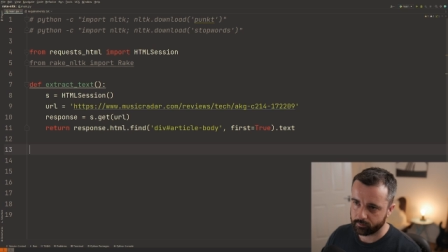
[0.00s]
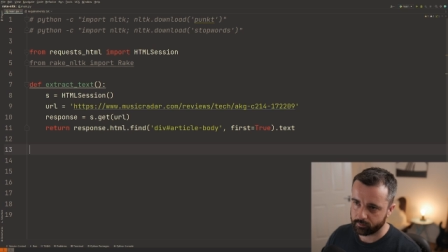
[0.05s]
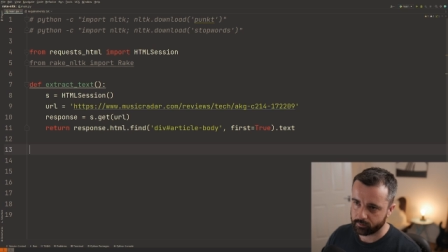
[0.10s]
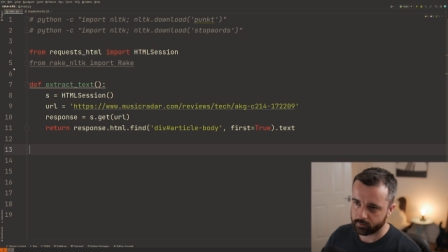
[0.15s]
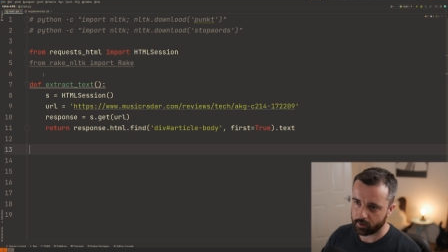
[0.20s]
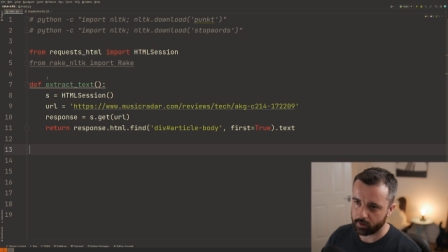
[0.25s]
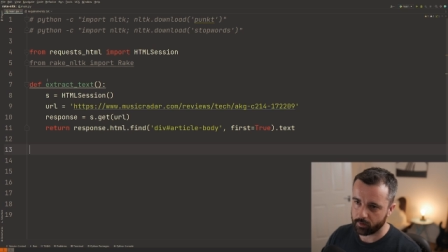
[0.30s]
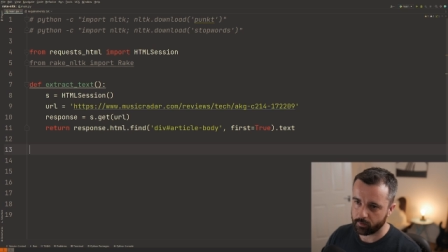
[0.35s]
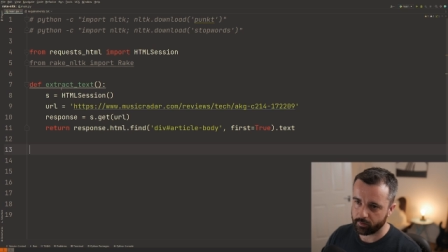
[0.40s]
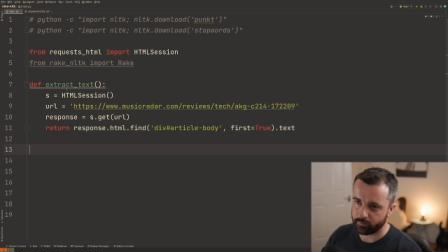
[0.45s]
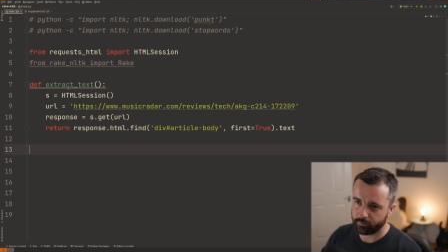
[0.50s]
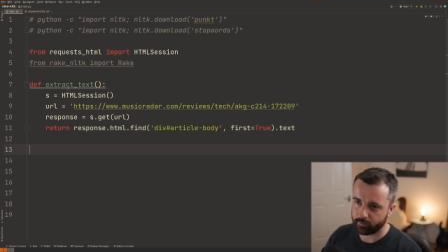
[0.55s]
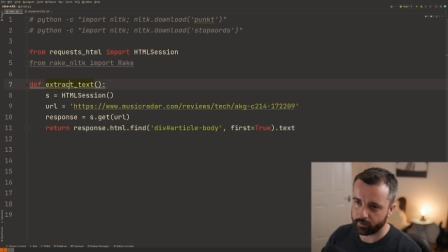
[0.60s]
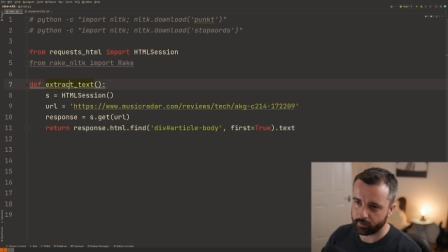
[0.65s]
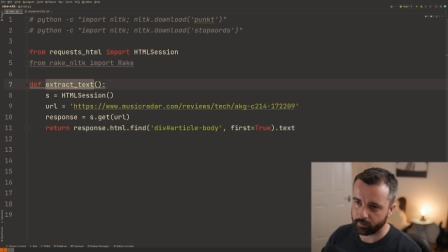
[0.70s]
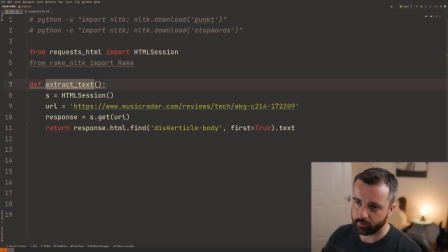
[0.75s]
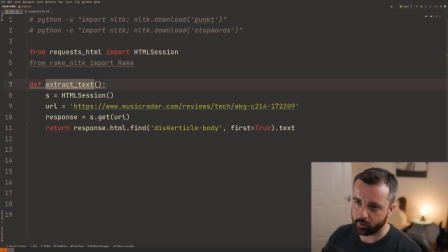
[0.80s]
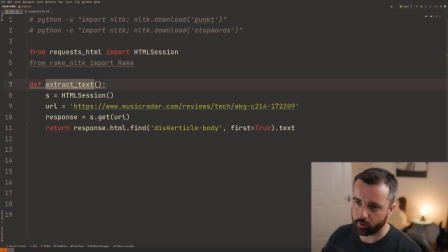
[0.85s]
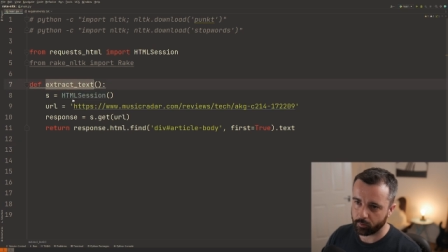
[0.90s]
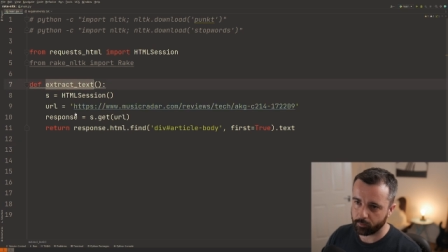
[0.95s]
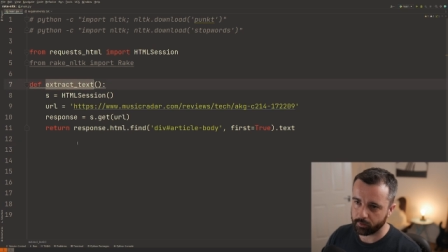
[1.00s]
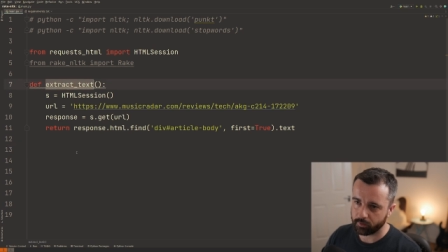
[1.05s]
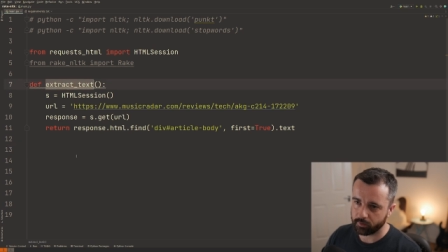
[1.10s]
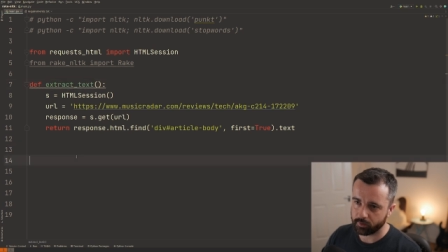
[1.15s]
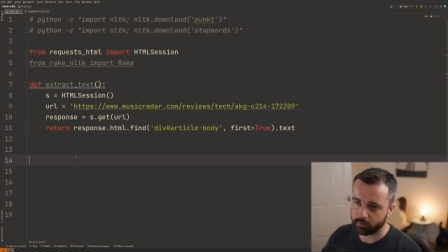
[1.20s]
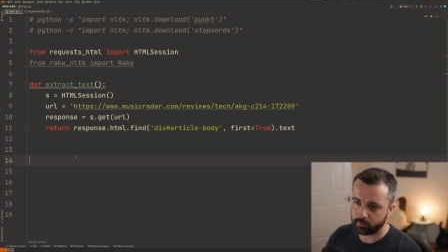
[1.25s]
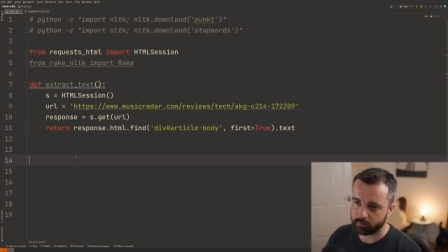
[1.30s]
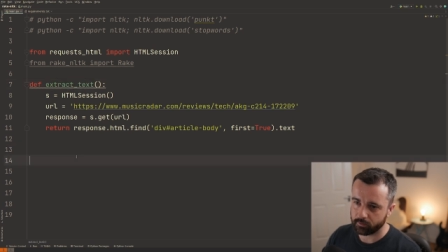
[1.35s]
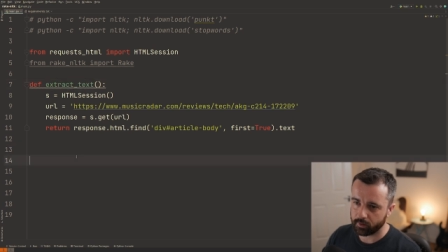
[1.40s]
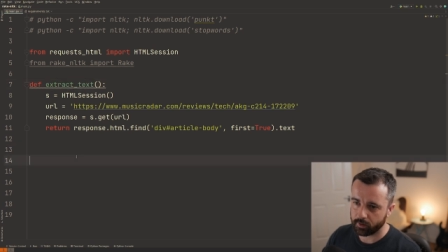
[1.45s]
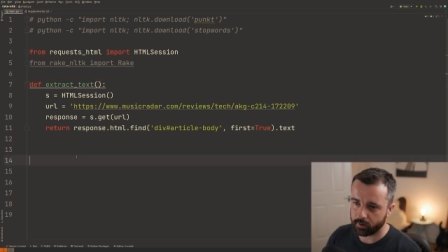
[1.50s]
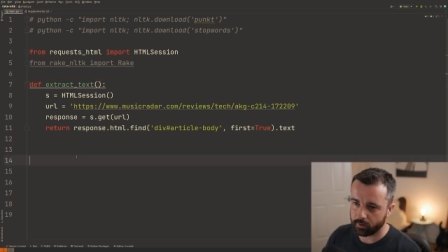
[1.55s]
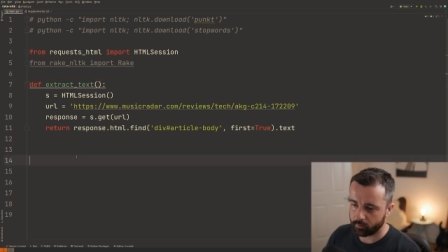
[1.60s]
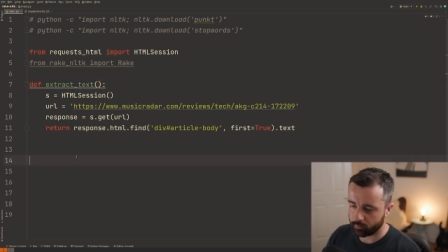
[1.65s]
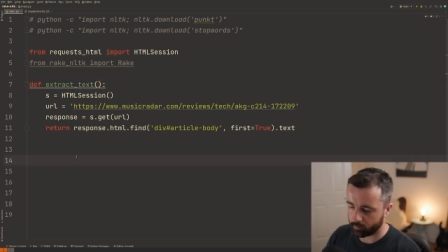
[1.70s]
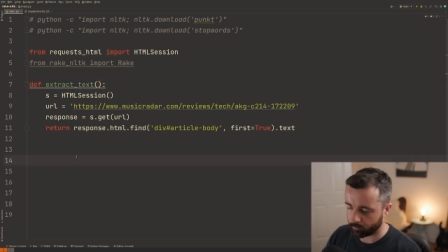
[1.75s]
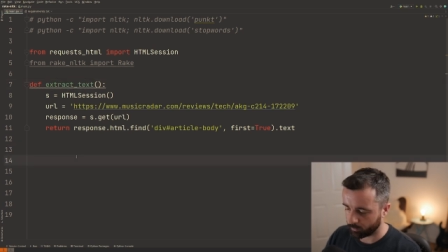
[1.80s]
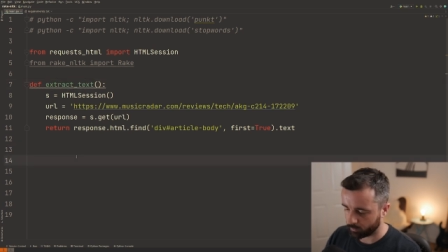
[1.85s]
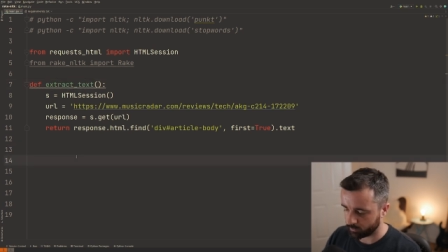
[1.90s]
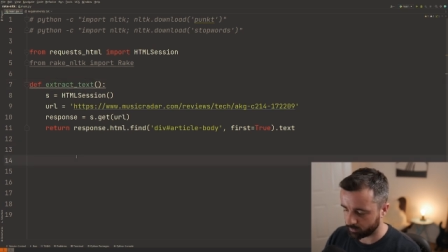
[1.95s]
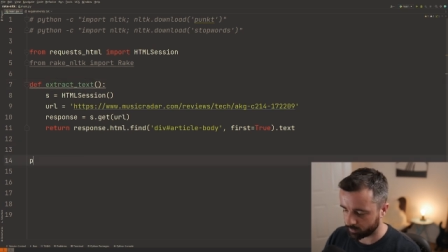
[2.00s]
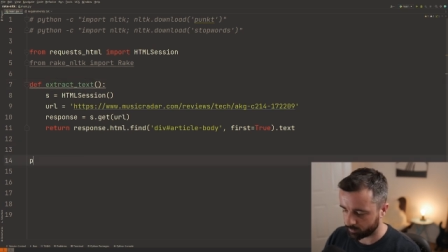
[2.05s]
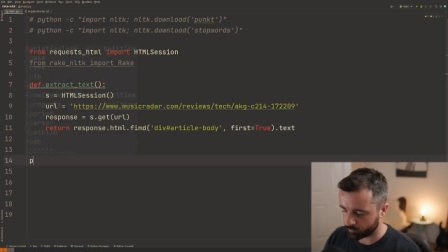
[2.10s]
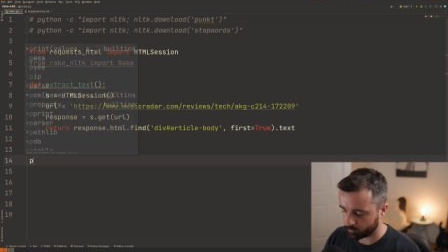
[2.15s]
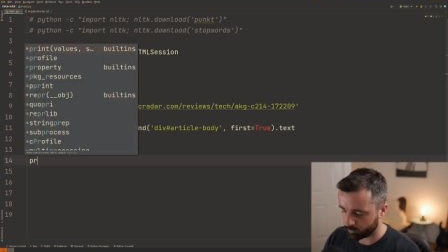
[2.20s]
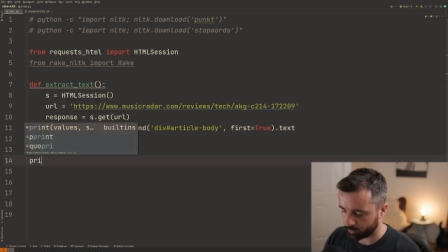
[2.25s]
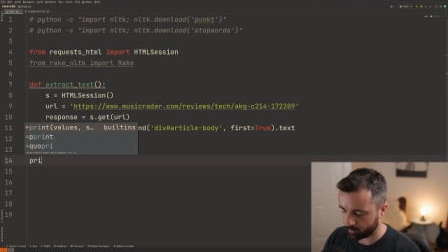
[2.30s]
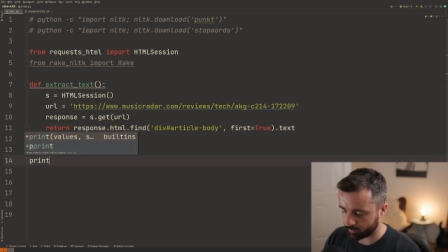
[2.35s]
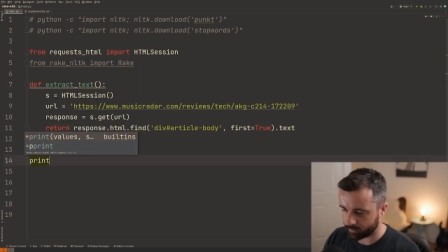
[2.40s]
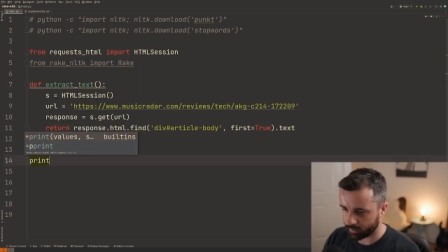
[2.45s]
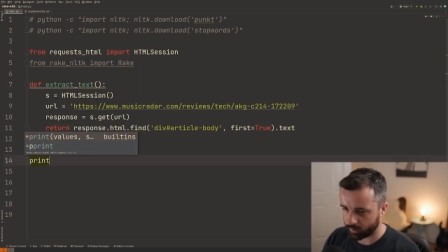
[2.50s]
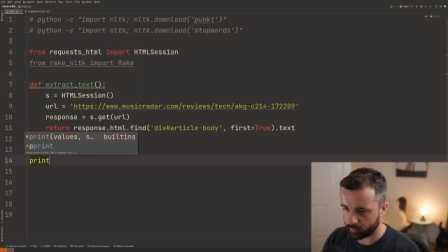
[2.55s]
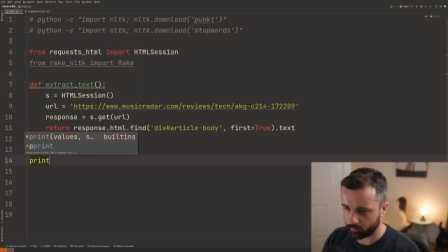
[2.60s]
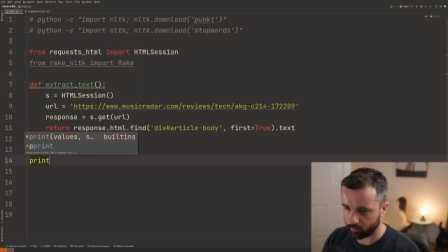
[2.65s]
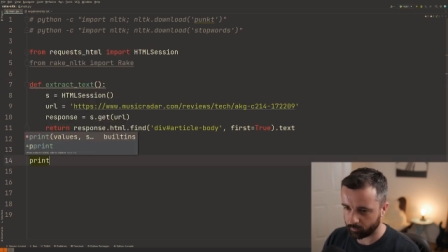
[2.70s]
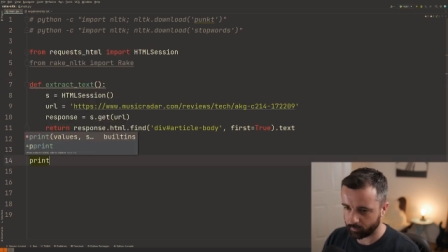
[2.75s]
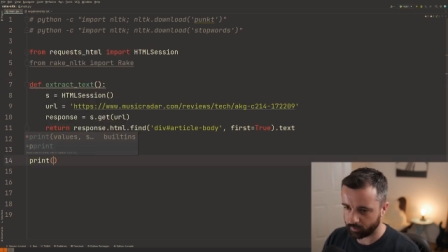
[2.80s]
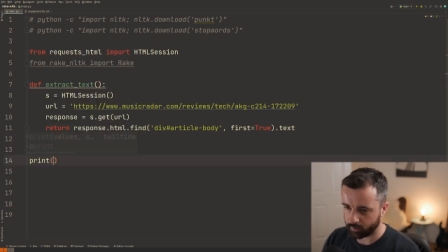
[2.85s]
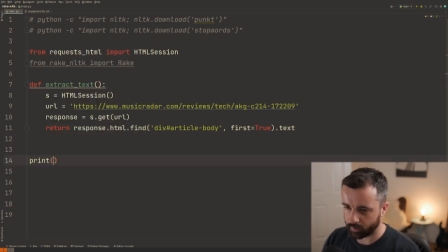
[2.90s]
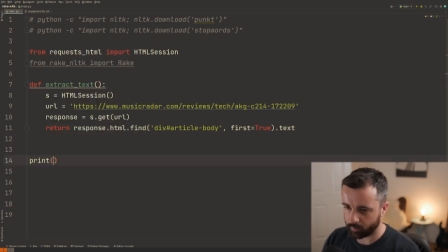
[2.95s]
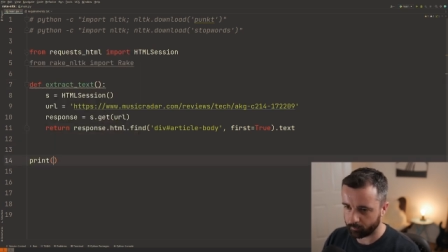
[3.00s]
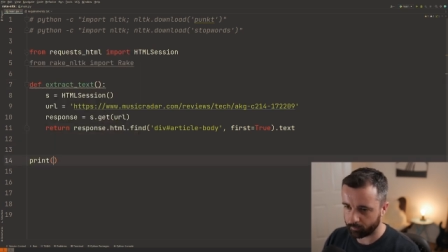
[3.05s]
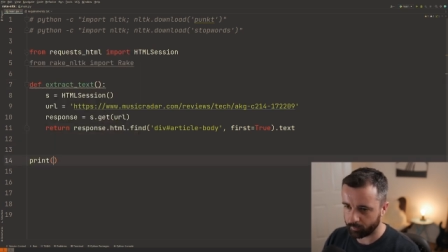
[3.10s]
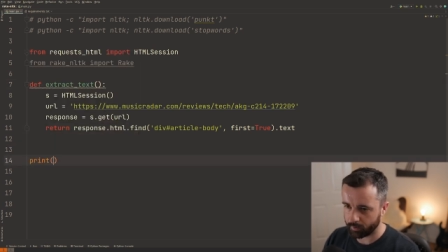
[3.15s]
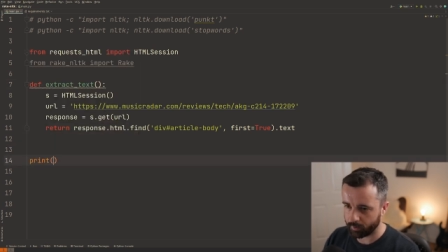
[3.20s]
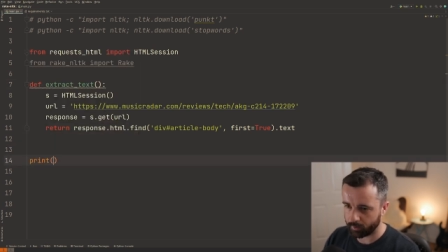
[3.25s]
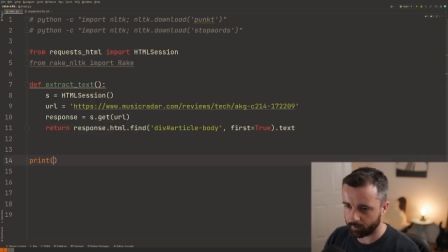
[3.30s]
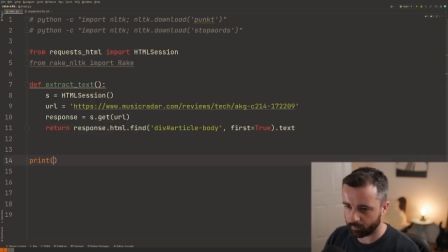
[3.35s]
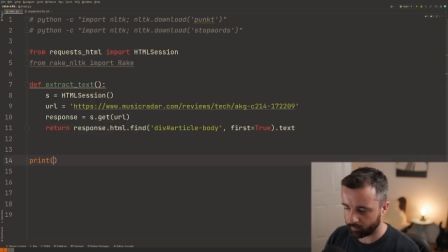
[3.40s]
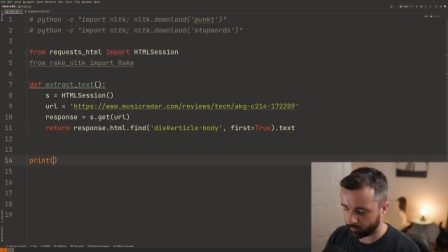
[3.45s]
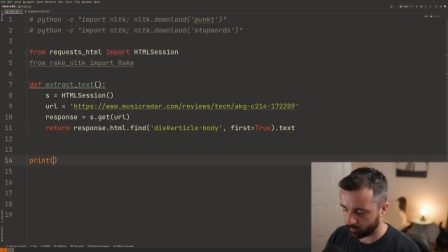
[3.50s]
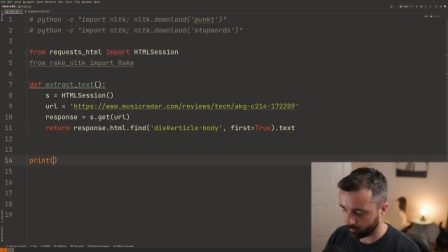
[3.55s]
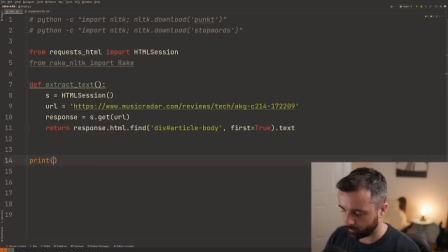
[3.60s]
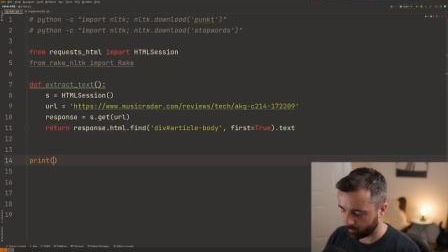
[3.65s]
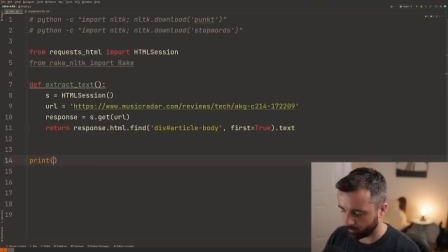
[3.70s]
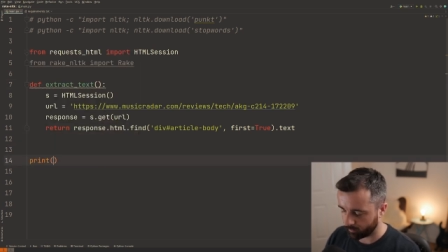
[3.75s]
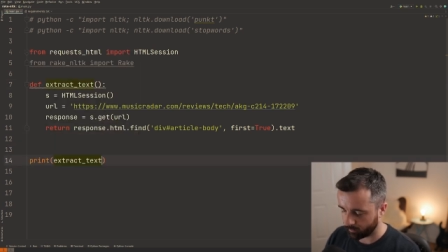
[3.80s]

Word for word: So if I copy this now and we'll just print out what we get back,